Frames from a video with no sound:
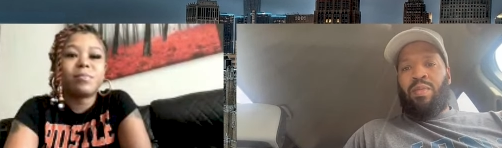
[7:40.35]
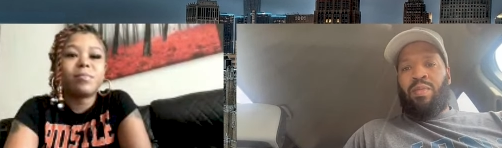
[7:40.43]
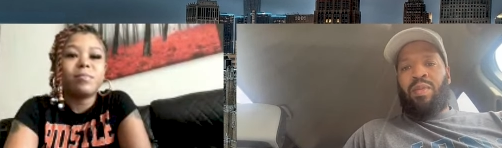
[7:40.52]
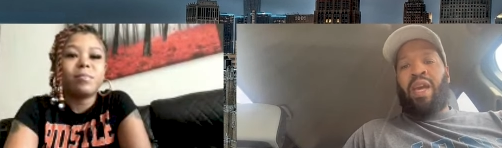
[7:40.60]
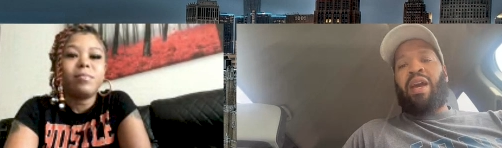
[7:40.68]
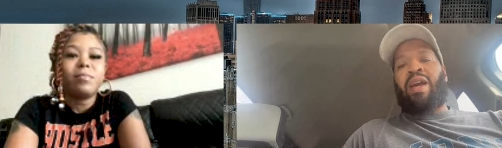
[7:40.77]

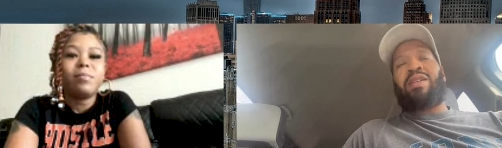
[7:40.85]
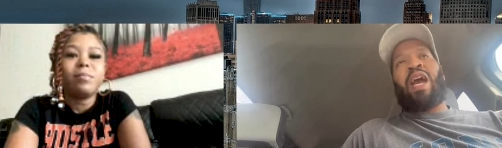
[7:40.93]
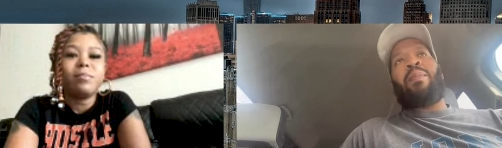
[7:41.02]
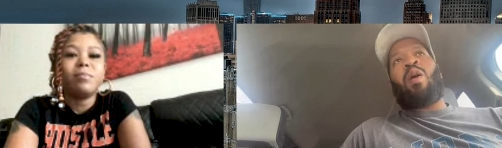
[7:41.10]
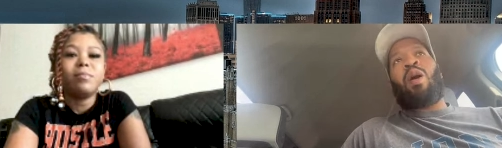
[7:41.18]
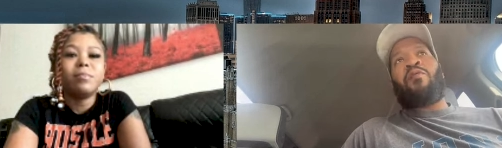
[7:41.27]
Speaker 1: Yeah, because it gotta
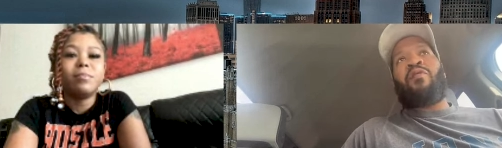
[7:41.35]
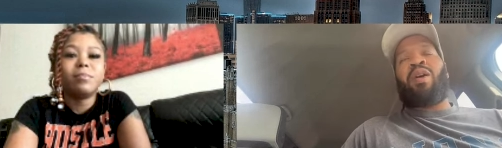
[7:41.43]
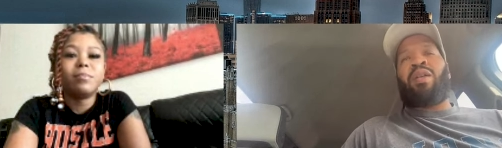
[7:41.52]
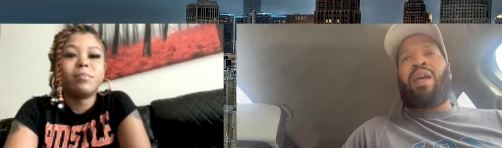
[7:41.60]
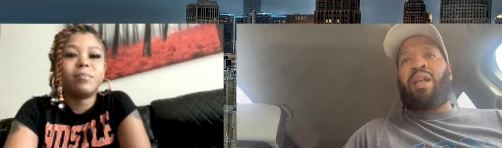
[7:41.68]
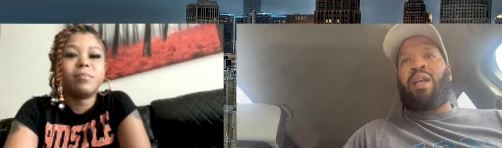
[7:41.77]
be hard for a
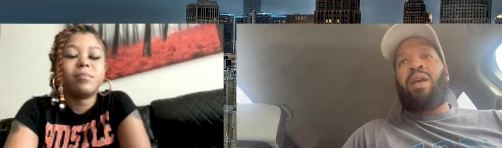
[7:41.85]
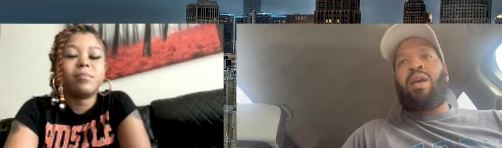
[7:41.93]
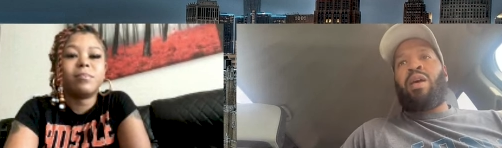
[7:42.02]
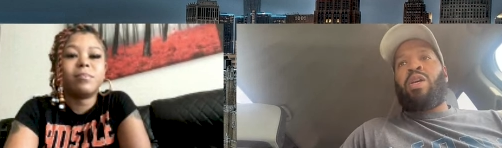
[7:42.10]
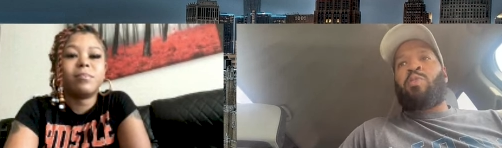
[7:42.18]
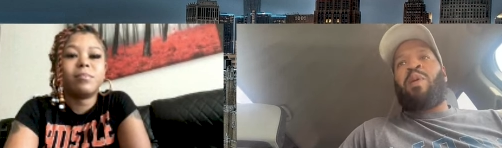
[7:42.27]
lady,
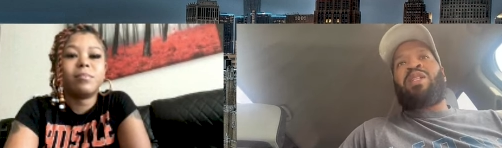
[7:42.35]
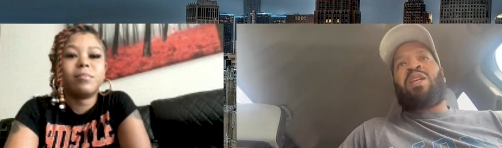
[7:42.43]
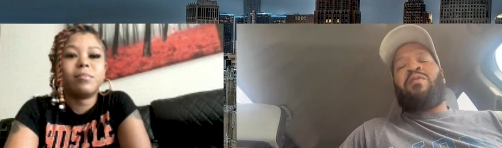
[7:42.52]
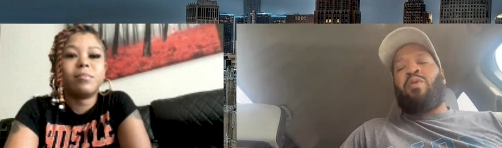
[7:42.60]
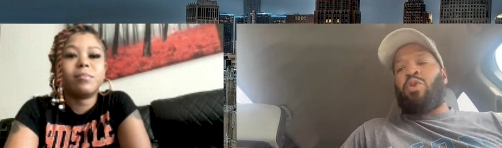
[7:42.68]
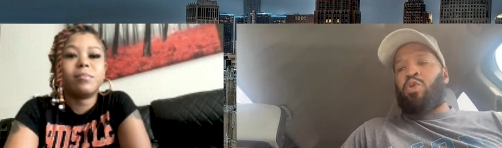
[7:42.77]
especially
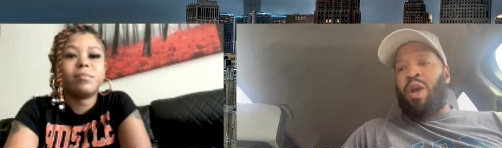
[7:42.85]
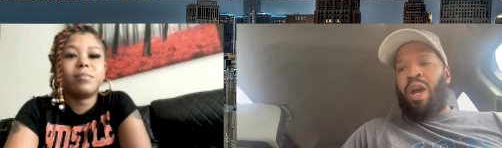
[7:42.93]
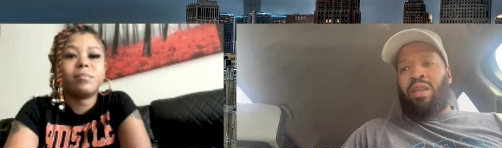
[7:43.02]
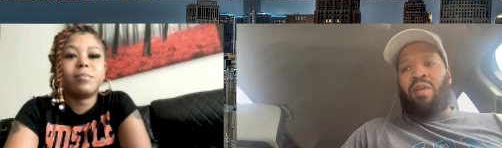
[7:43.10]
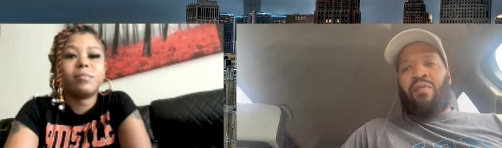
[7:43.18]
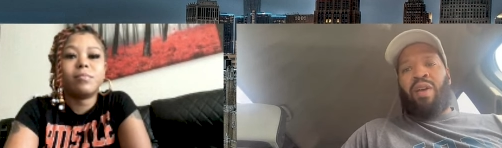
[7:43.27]
if you're
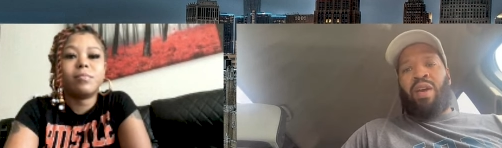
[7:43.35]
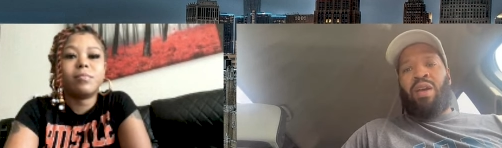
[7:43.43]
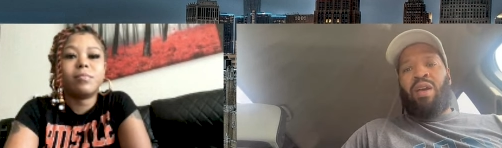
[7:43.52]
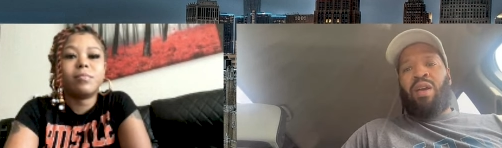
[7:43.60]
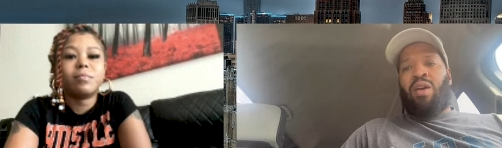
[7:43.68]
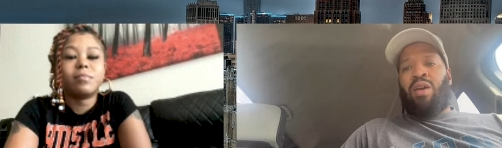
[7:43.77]
attractive and
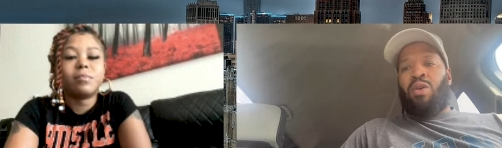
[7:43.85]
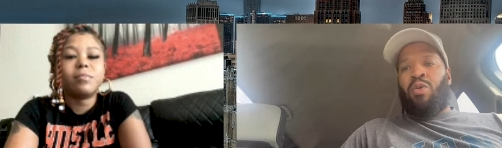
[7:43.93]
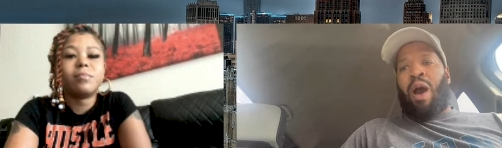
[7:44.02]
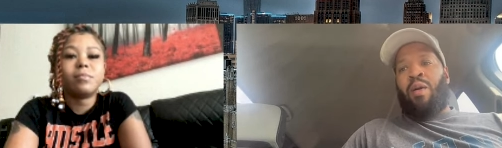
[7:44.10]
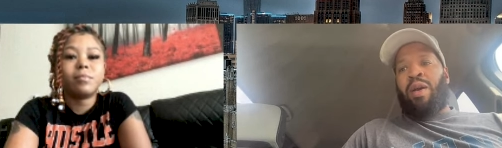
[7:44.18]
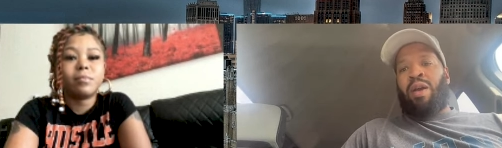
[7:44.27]
you
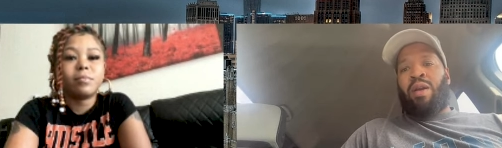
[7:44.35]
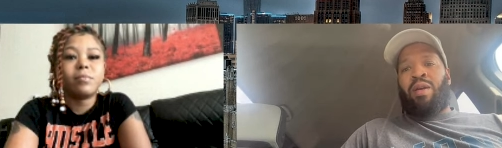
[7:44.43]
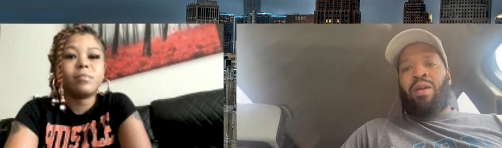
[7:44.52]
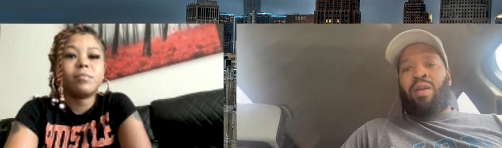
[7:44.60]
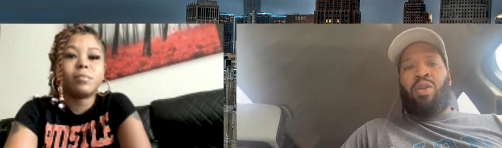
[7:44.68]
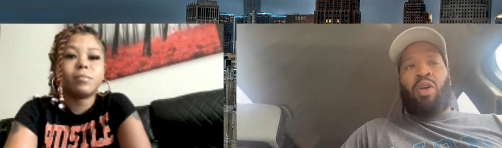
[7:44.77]
out here,
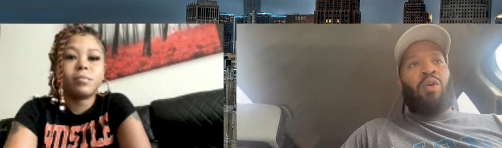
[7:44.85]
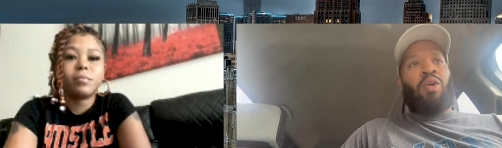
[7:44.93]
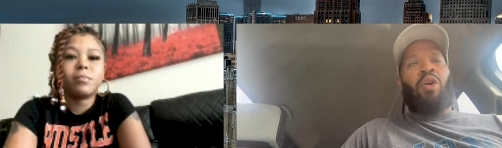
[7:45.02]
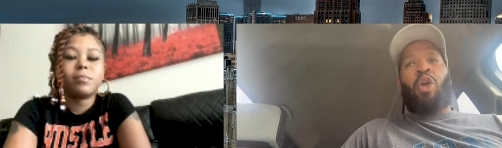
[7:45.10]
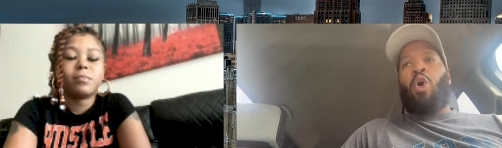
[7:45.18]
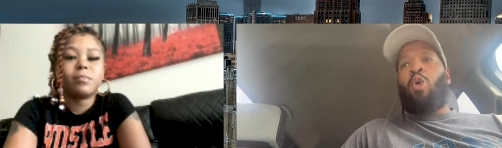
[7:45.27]
you know, you don't
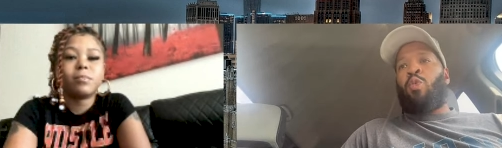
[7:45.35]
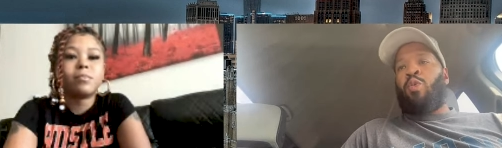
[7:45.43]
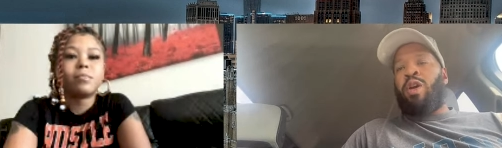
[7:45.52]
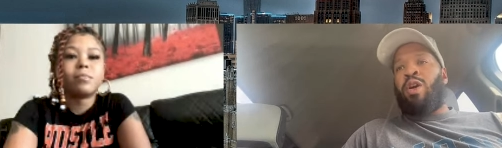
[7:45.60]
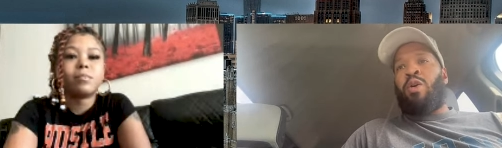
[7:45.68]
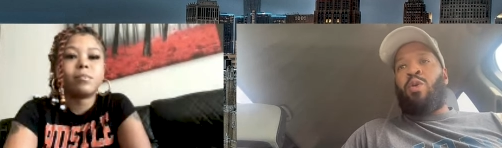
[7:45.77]
know who
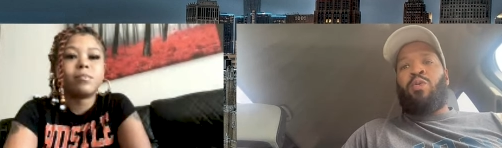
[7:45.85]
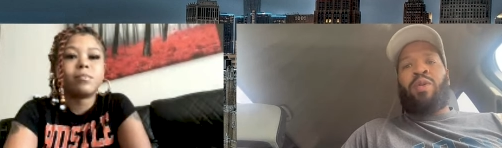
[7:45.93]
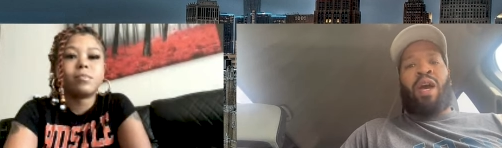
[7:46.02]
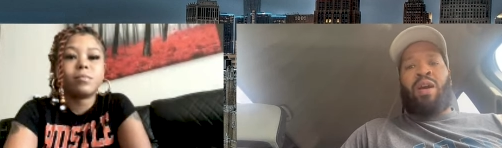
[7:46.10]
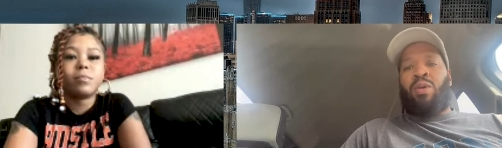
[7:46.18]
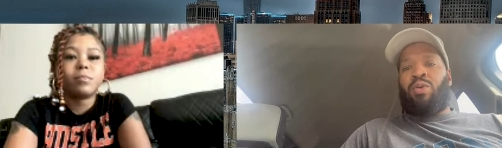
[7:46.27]
real, who not,
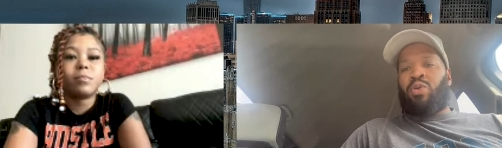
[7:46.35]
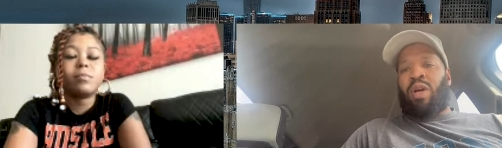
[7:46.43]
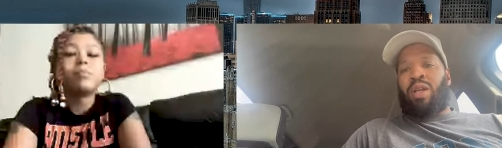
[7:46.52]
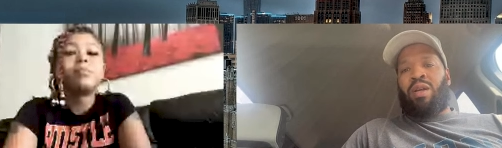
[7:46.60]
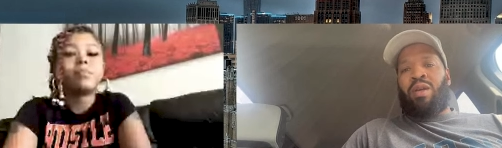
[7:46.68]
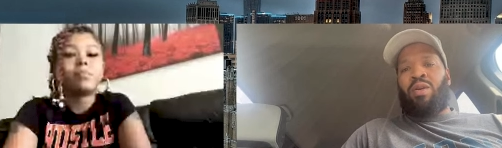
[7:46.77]
who trying to,
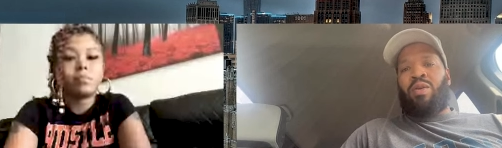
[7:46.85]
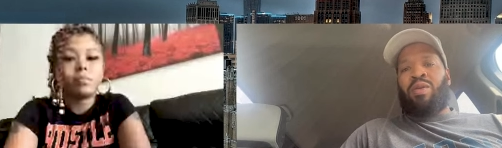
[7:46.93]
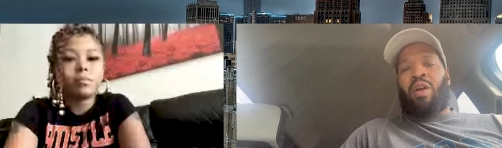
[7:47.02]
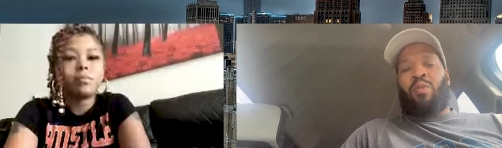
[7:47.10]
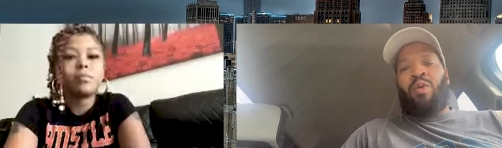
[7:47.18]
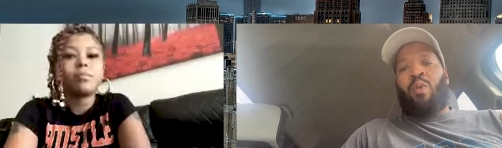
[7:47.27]
you know, I'm saying
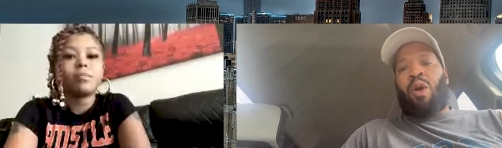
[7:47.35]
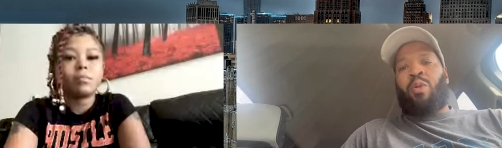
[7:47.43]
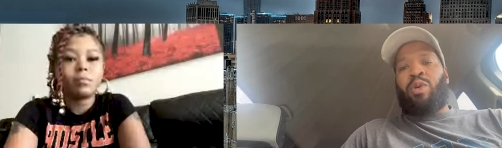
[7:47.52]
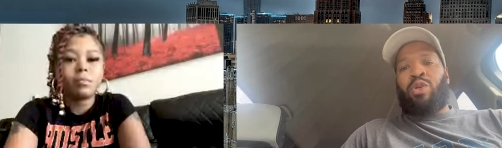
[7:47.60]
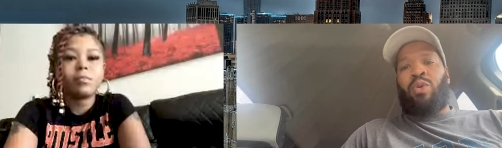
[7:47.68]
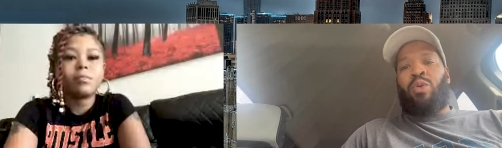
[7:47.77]
really work with
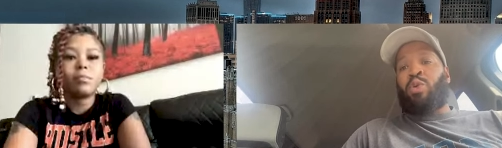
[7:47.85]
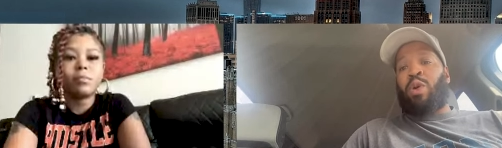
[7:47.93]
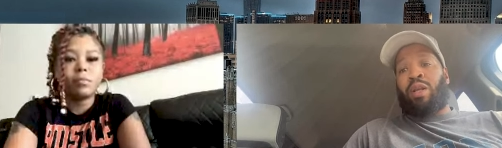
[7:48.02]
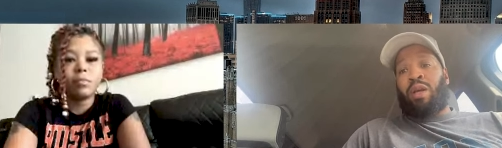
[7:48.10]
you, who trying to